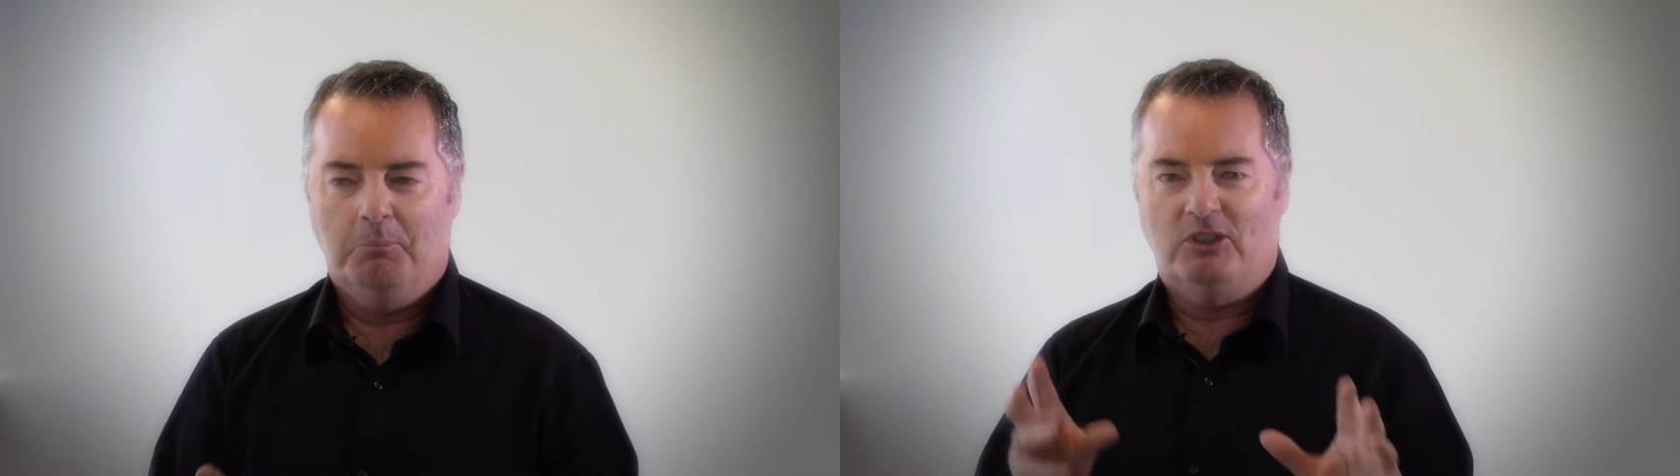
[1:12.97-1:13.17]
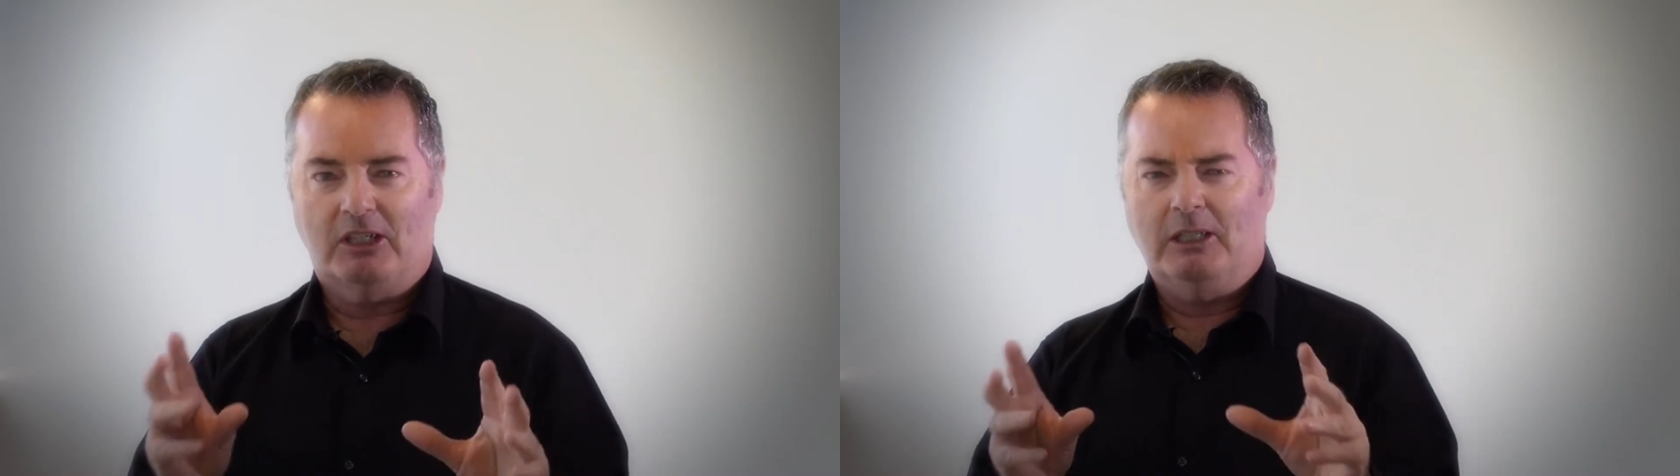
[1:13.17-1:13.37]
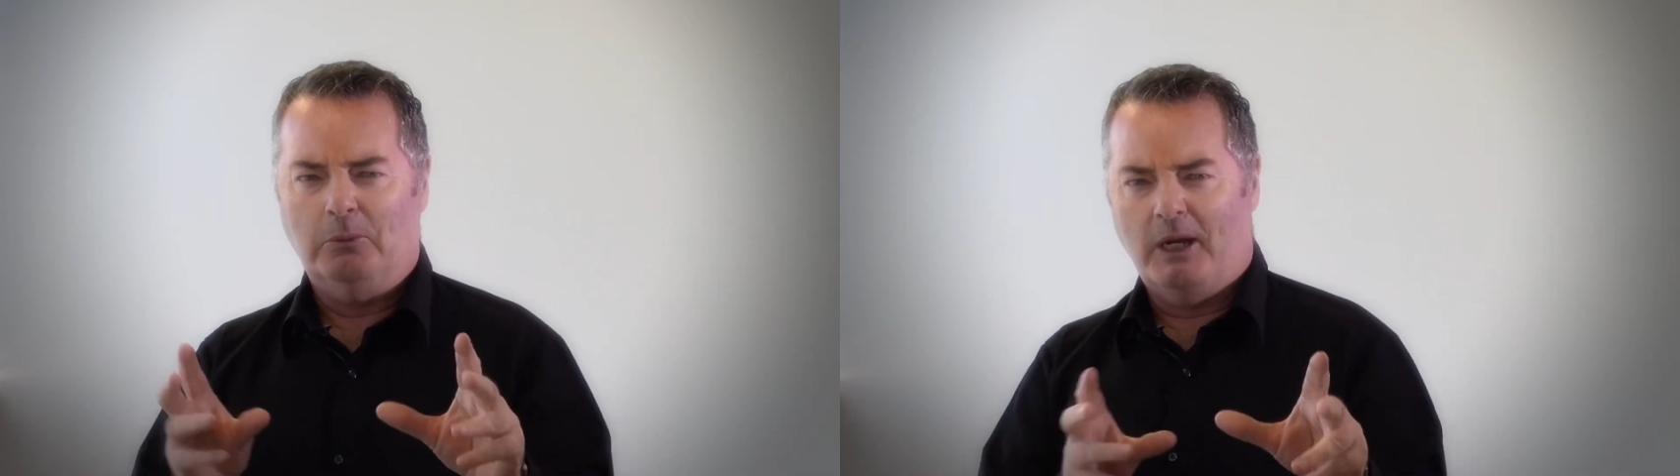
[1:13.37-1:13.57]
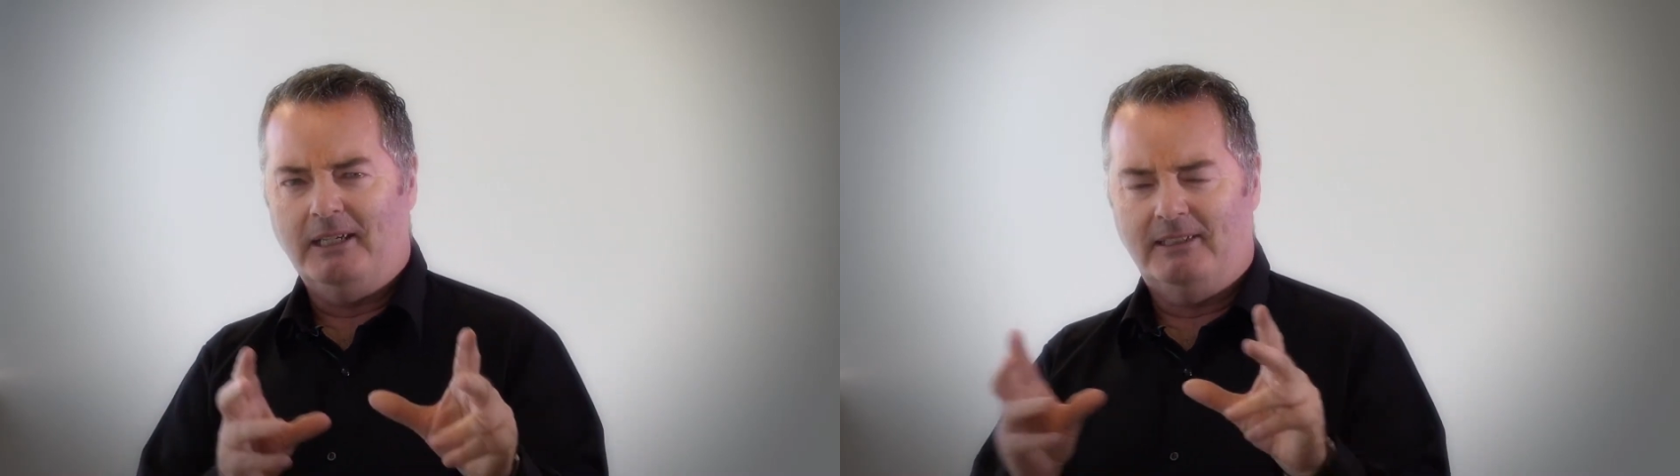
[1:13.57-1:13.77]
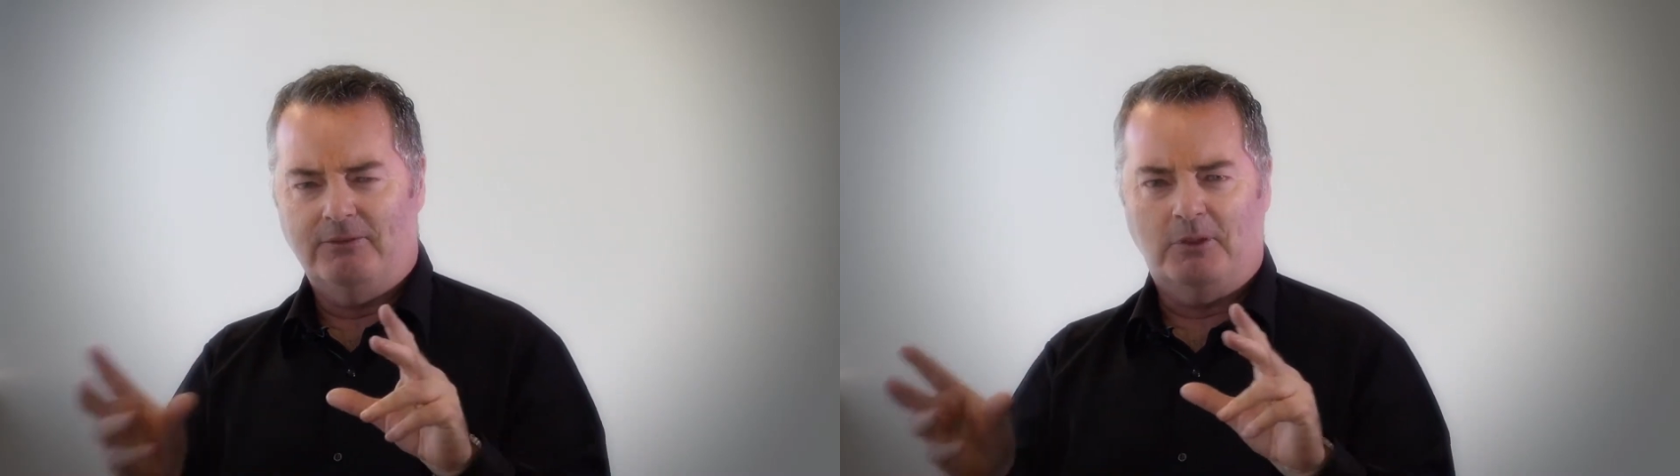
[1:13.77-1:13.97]
particularly the
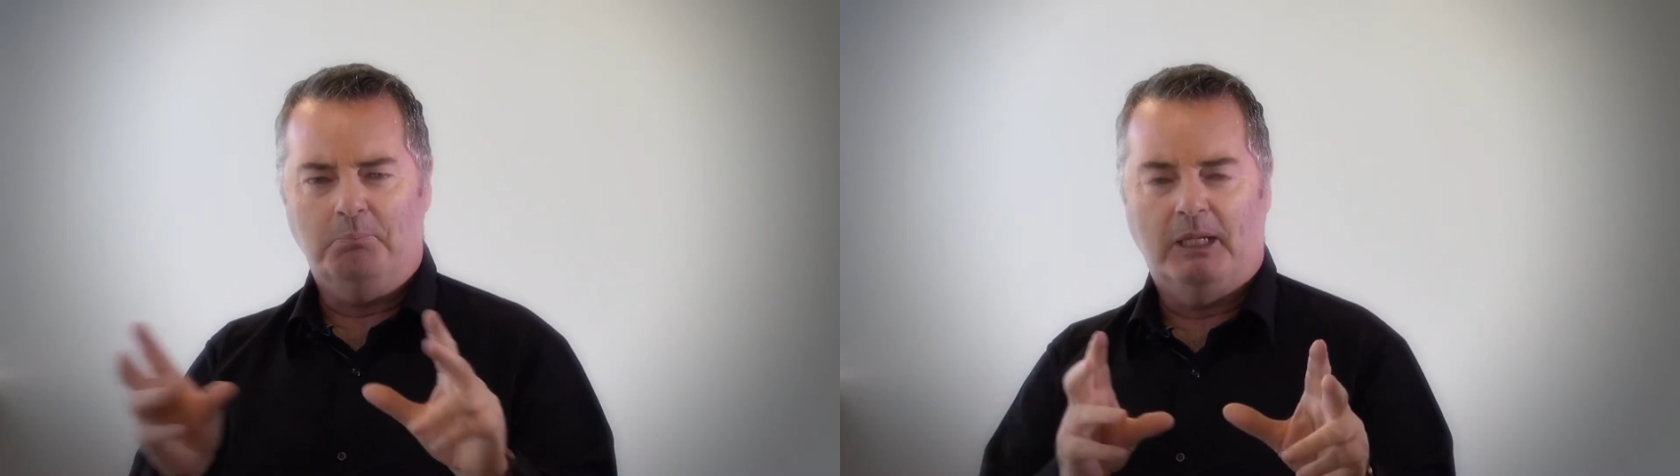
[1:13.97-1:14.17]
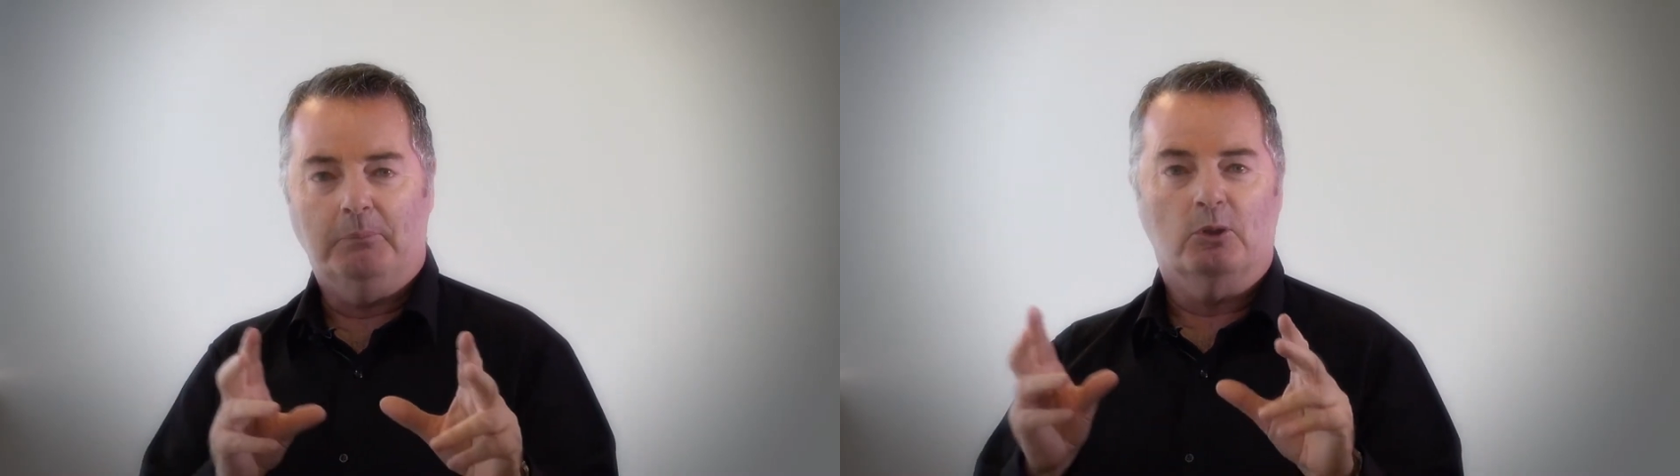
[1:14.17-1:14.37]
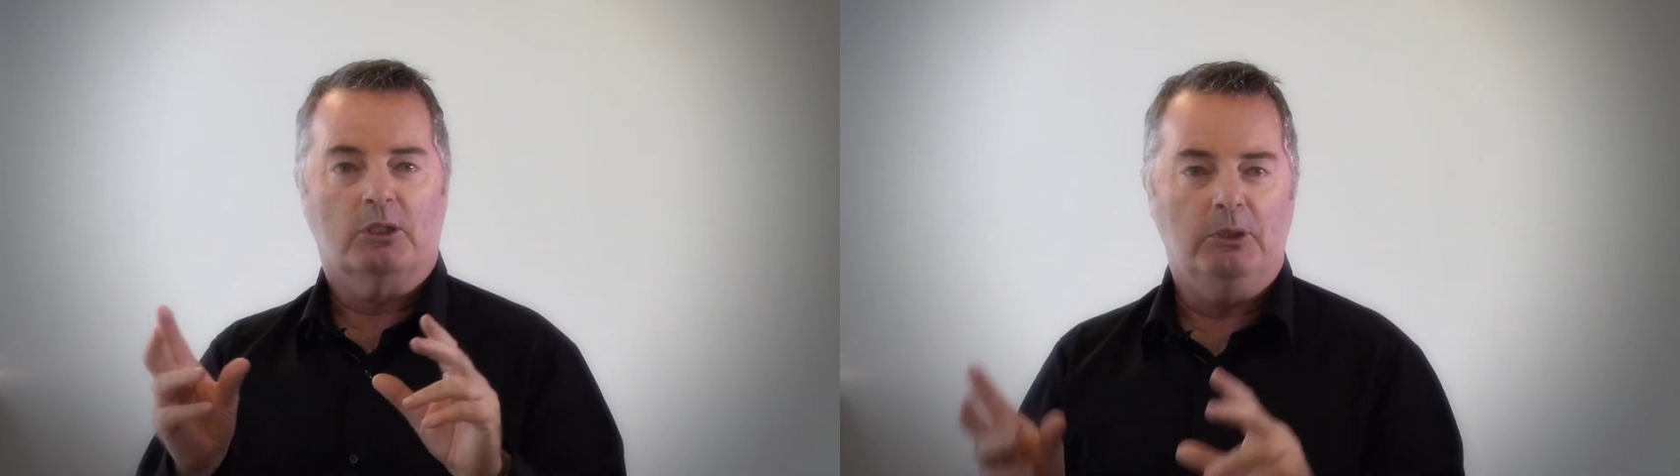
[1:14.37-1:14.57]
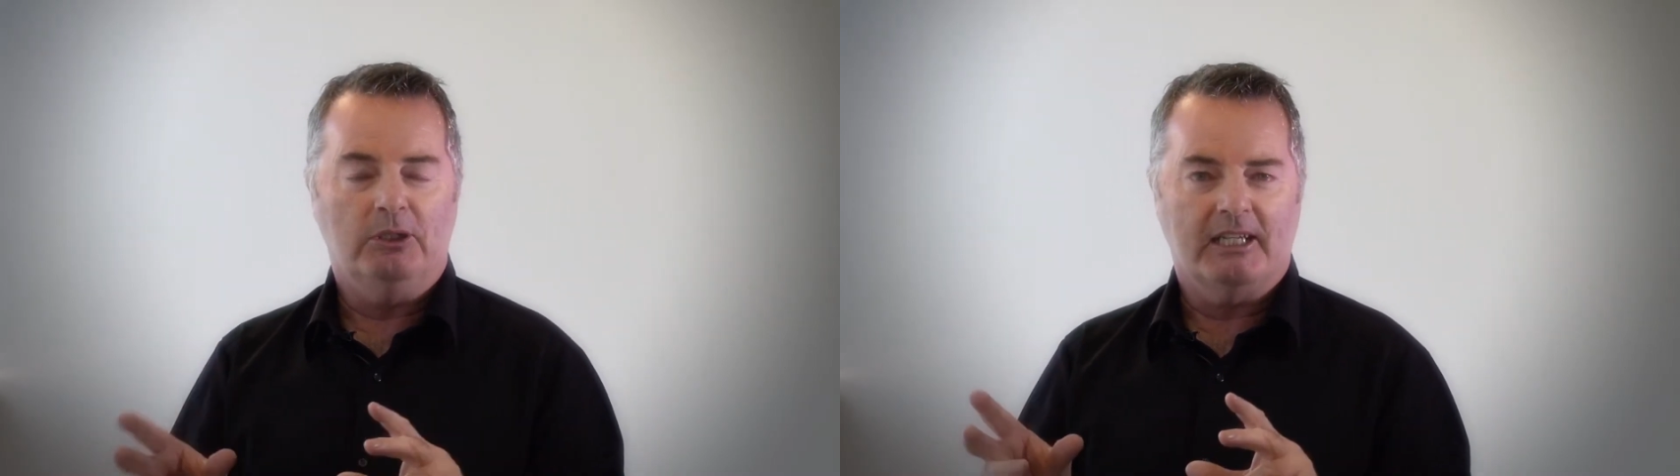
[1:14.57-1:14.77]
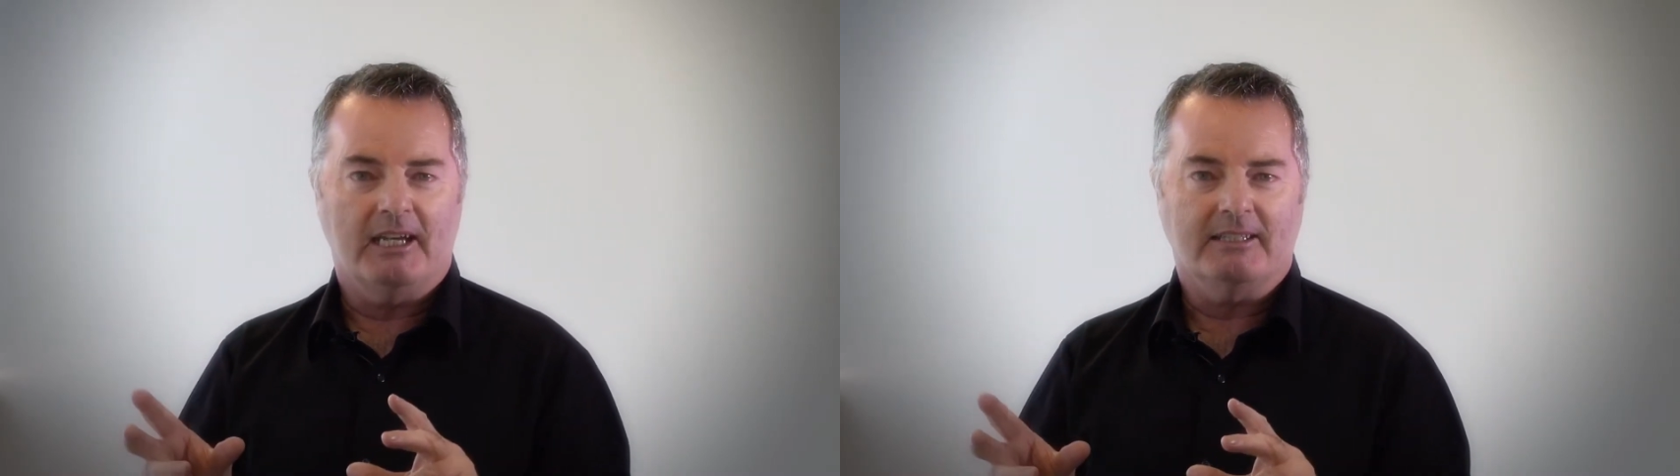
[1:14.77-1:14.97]
way different people
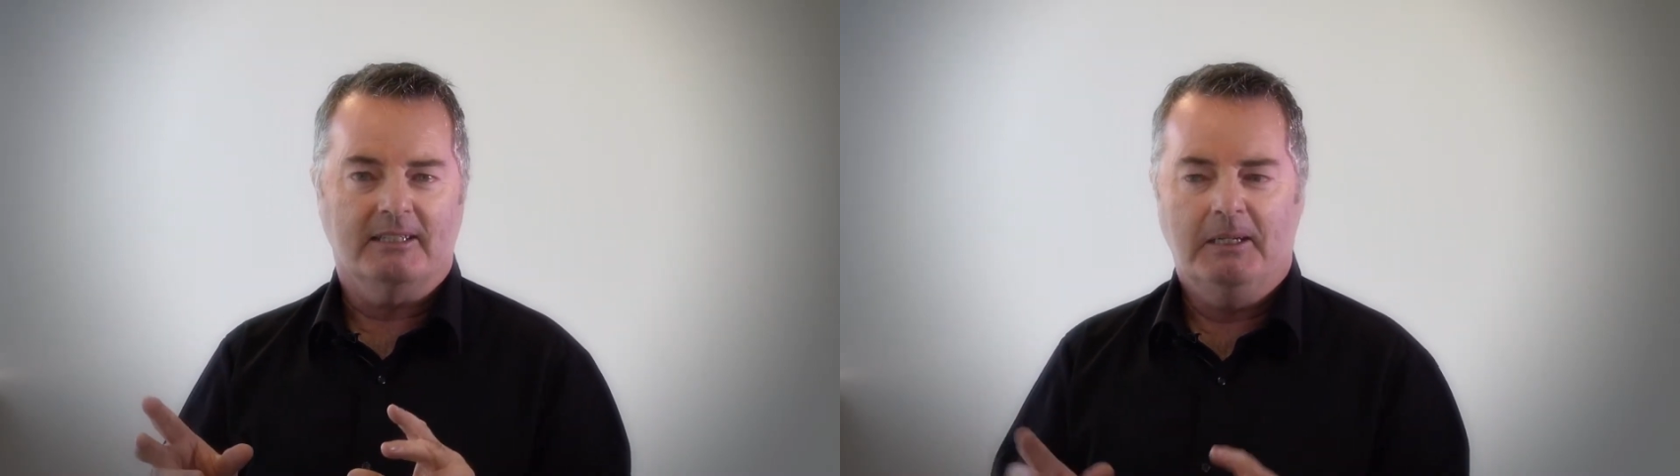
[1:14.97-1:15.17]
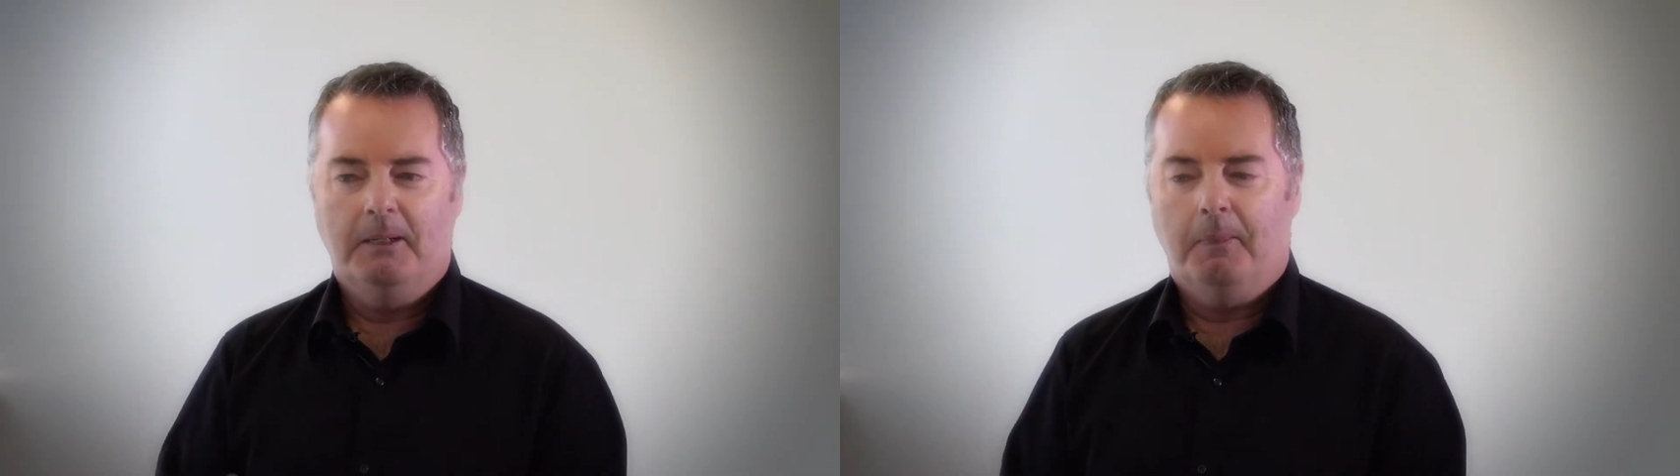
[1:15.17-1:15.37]
communicate.